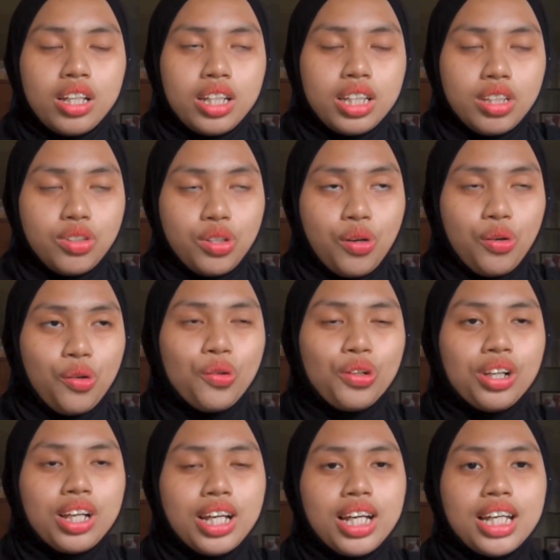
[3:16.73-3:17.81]
So,
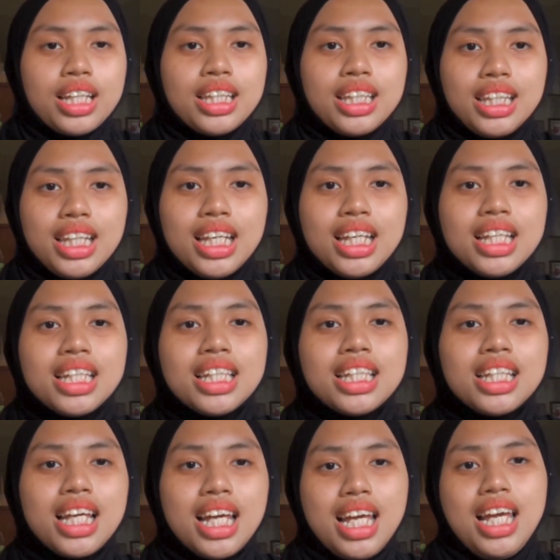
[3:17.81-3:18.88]
this
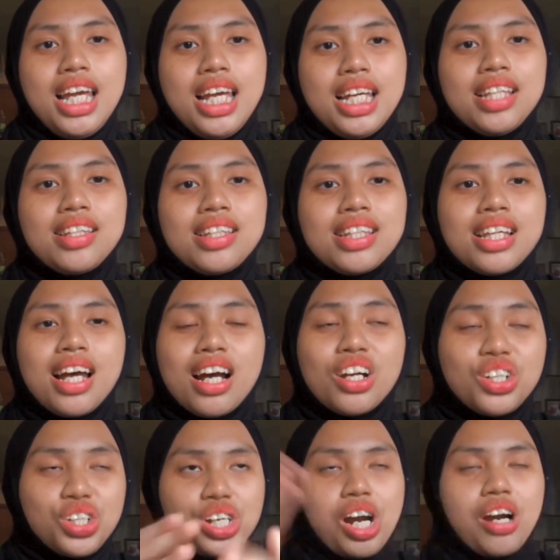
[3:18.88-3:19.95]
is a
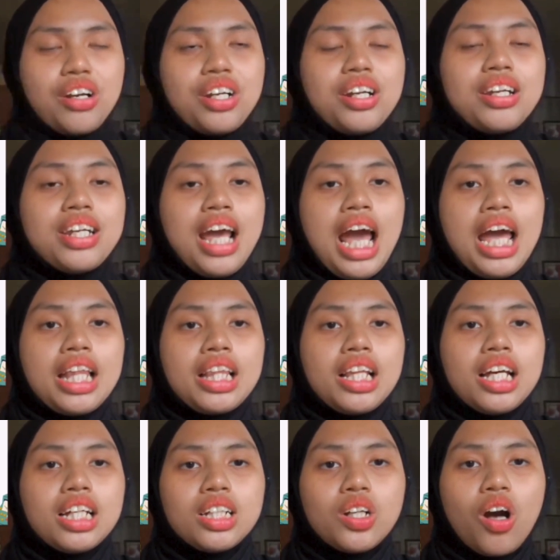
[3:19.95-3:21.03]
chart that
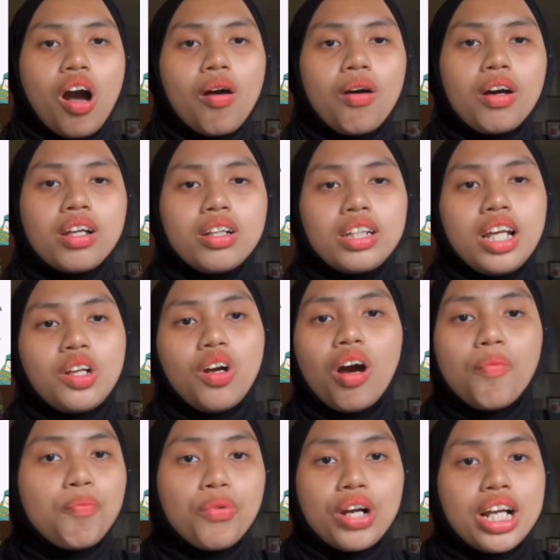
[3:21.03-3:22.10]

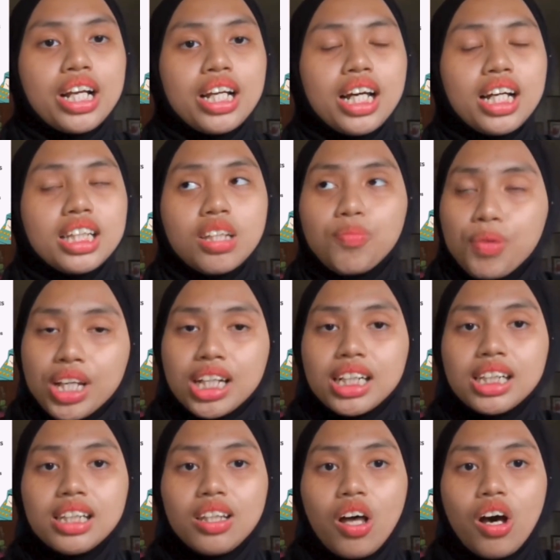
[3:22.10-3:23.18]
comparing a
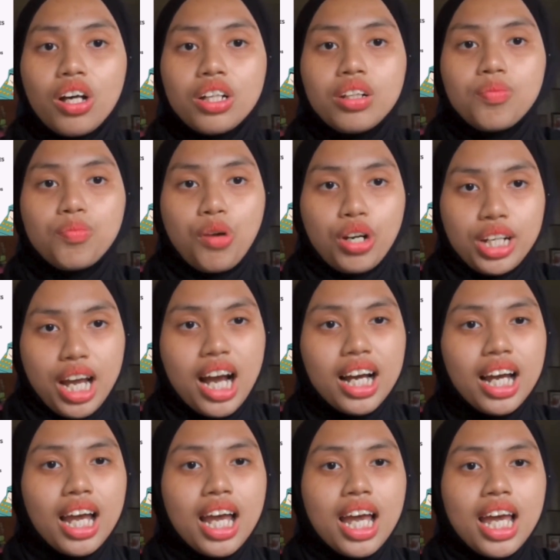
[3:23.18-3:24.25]
typical loan
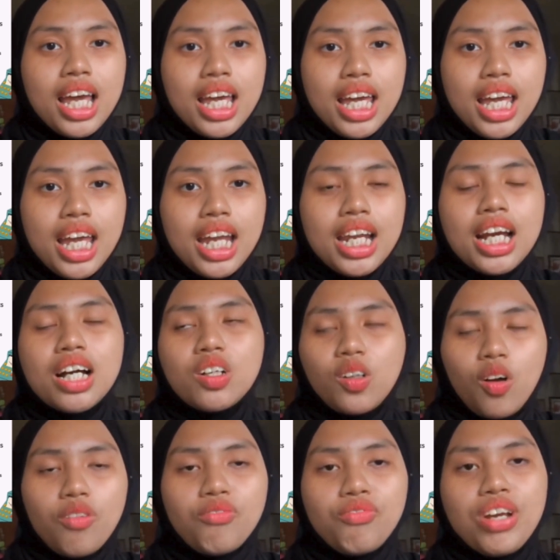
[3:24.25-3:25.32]
product in a
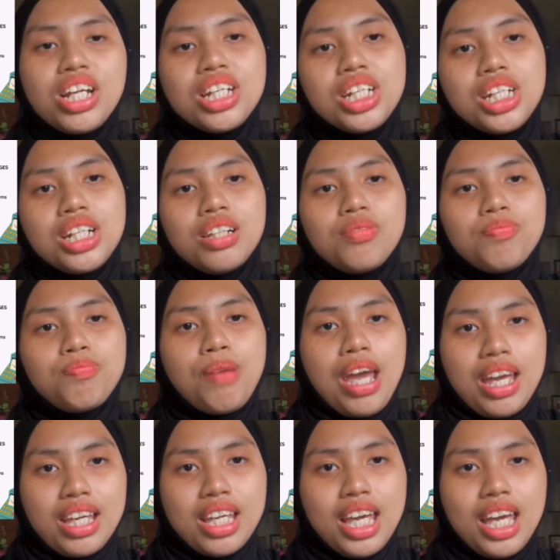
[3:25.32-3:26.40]
conventional
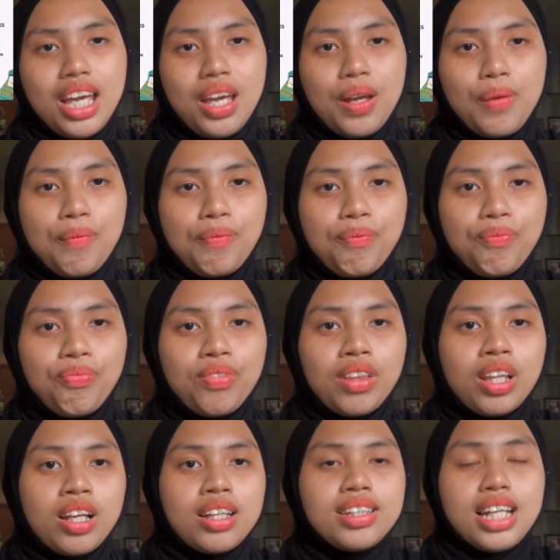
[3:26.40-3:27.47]
banking,
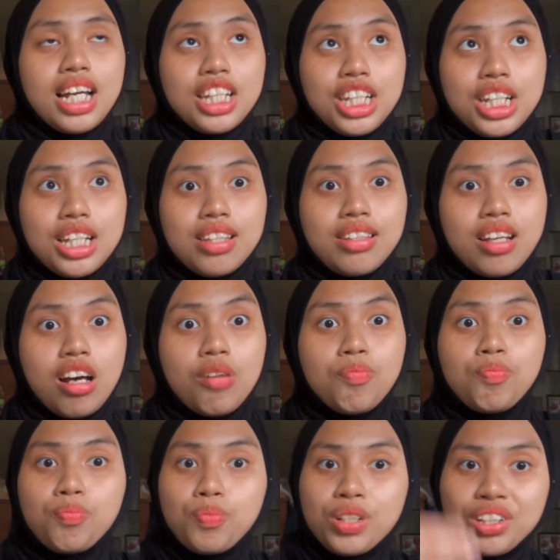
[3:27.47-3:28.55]
such as a
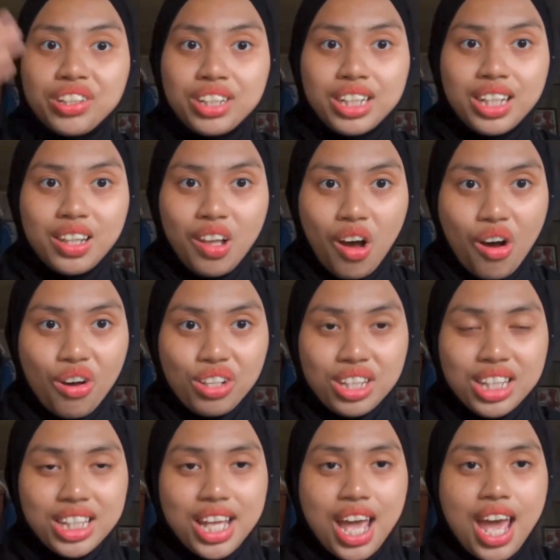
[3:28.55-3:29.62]
personal
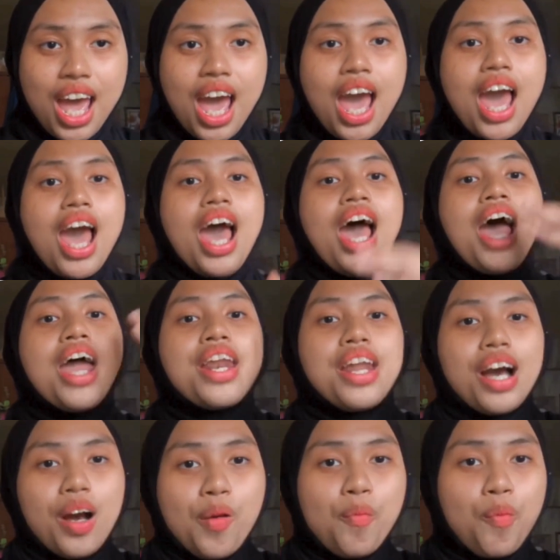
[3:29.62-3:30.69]
loans and
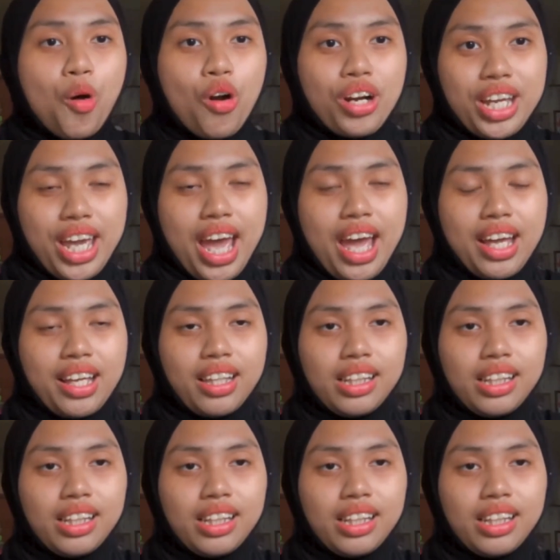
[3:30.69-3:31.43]
a mortgage.